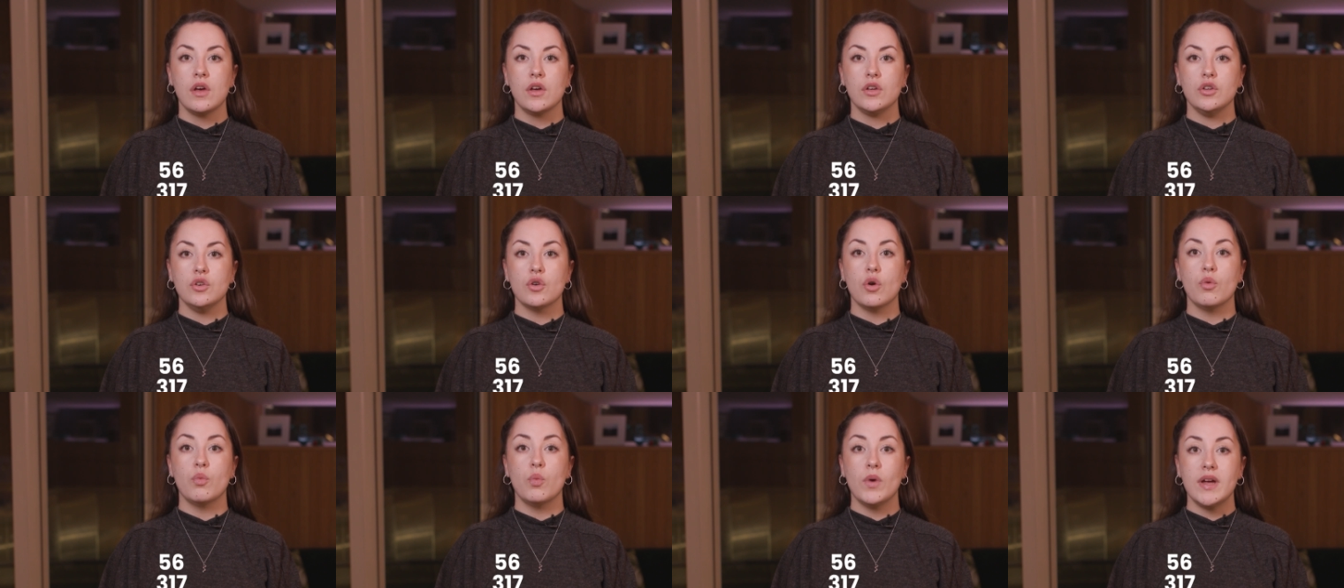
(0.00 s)

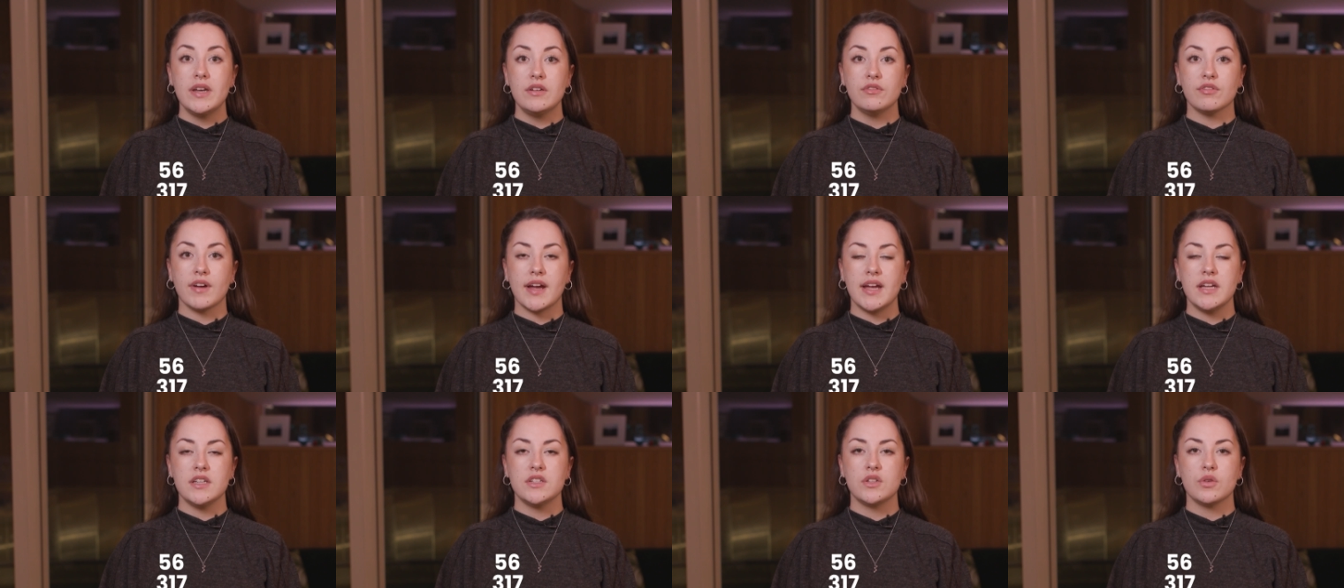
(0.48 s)
your win
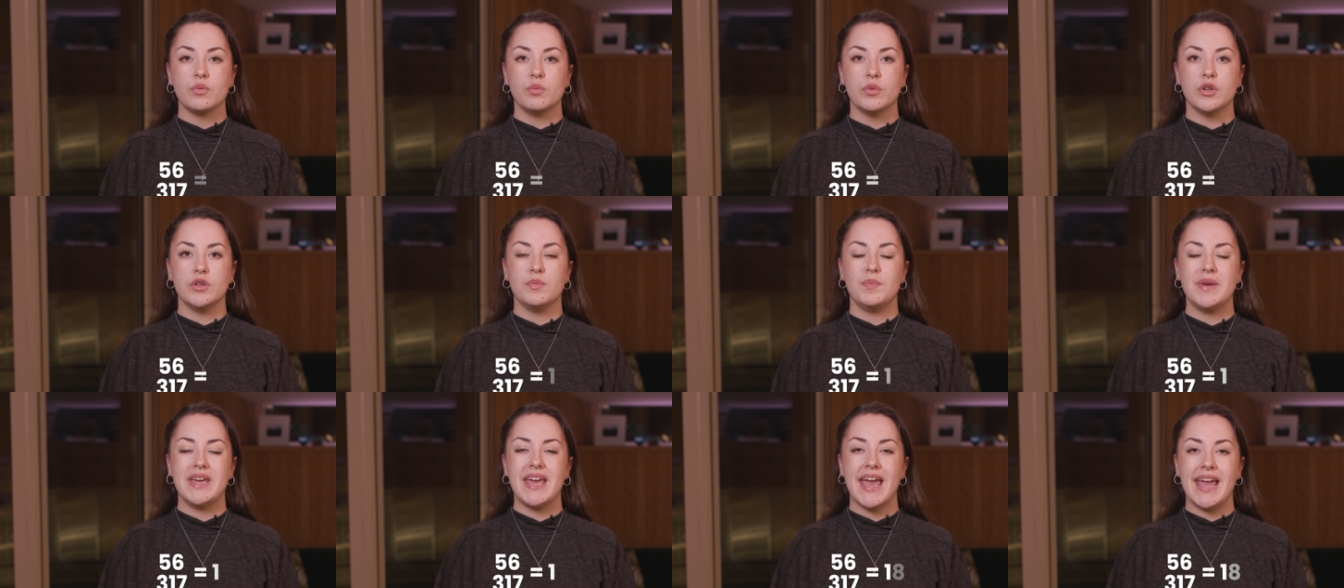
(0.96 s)
rate
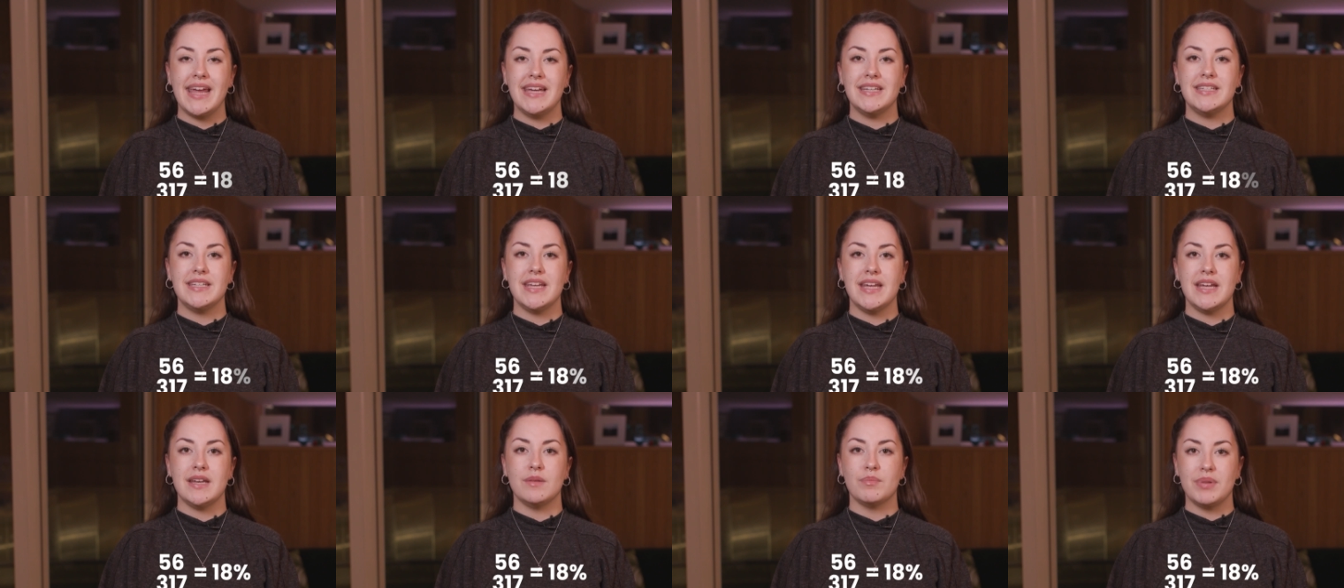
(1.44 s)
would be
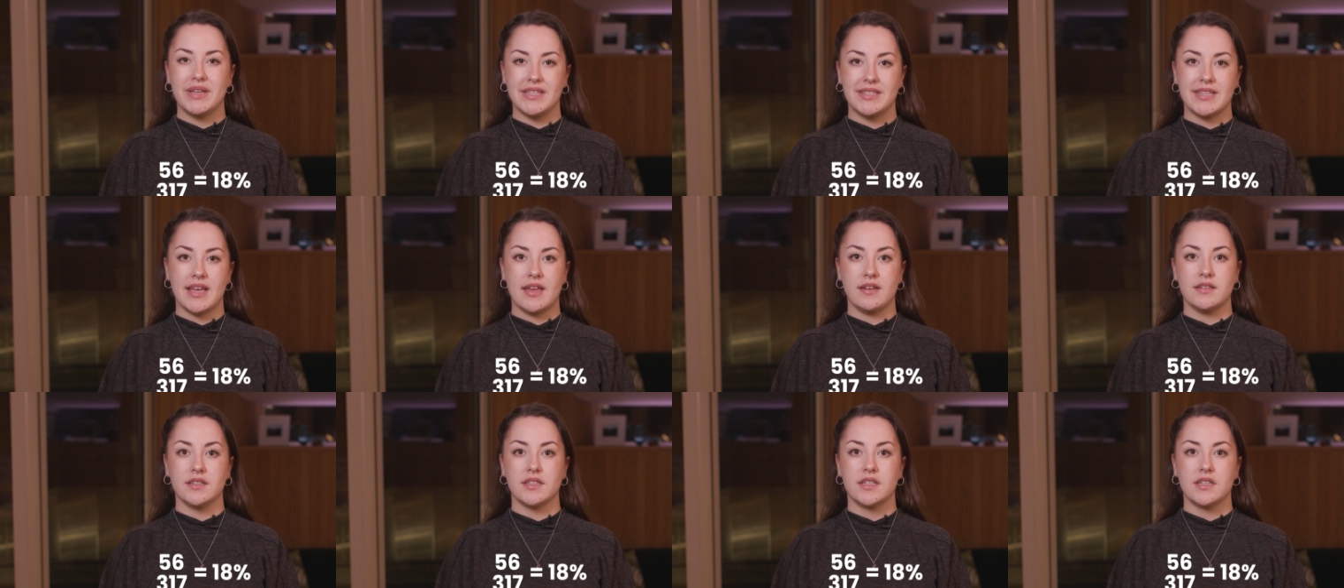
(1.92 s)

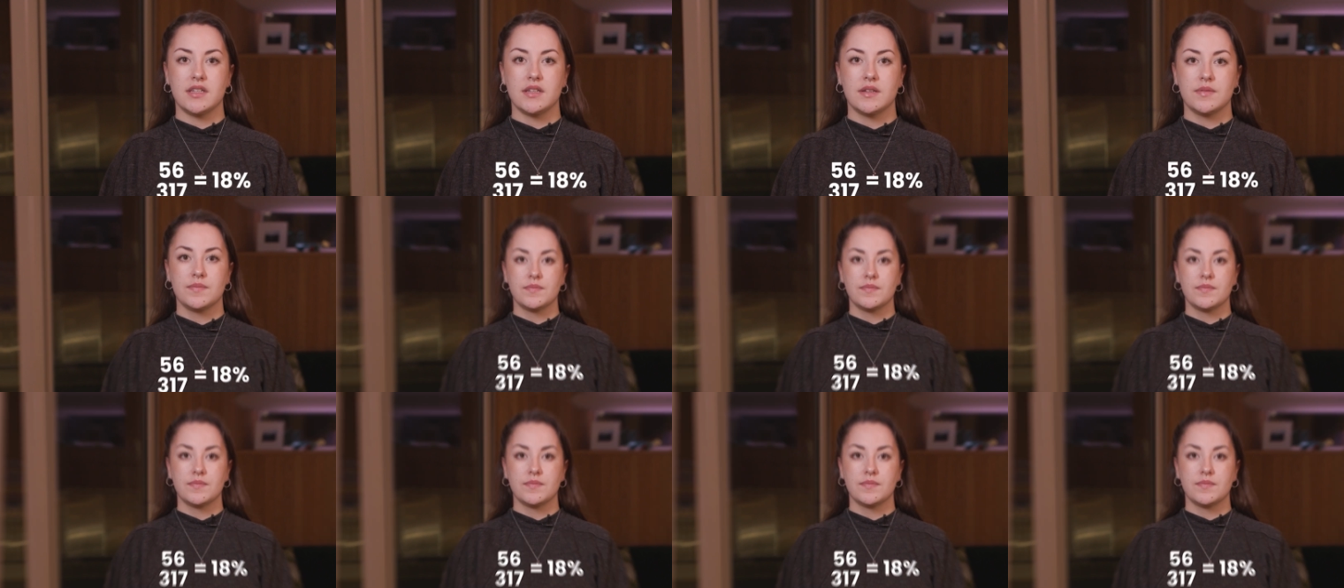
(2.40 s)
18%.